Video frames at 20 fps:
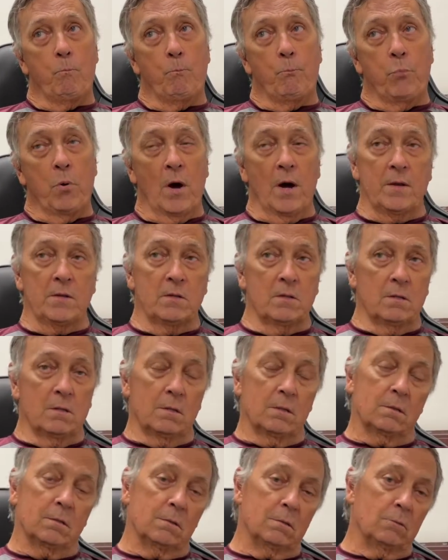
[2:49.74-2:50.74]
But
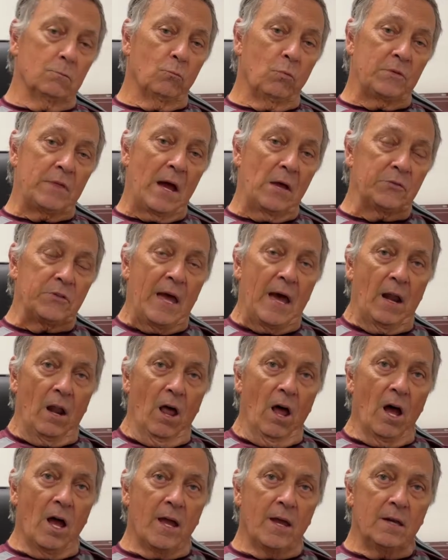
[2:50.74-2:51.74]
without that
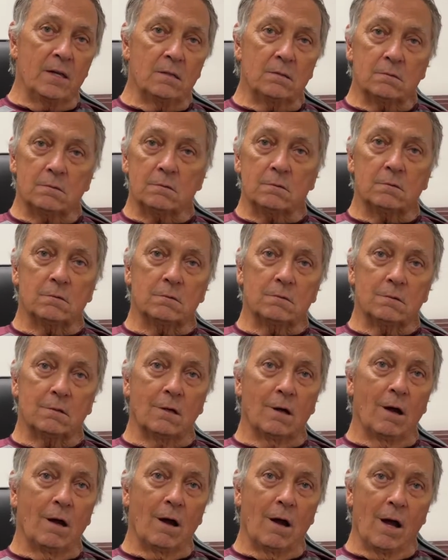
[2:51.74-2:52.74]
line,
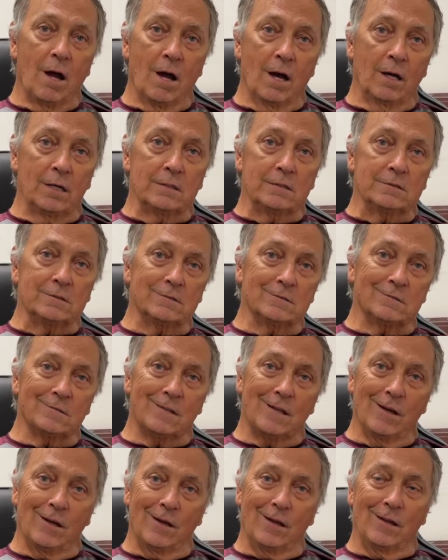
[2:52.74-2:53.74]
um,
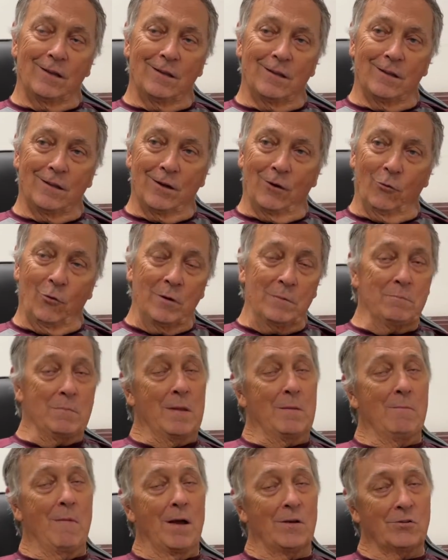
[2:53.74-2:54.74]
eh, there wouldn't
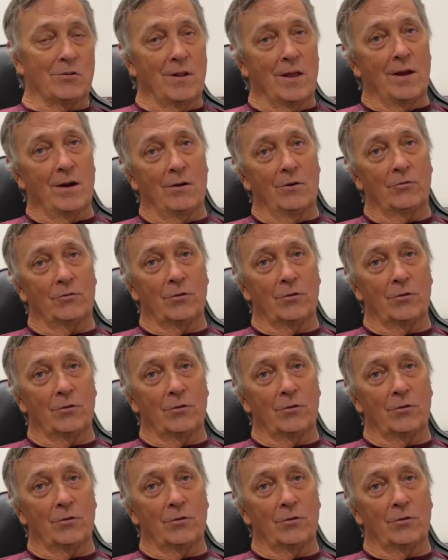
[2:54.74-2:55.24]
be much there.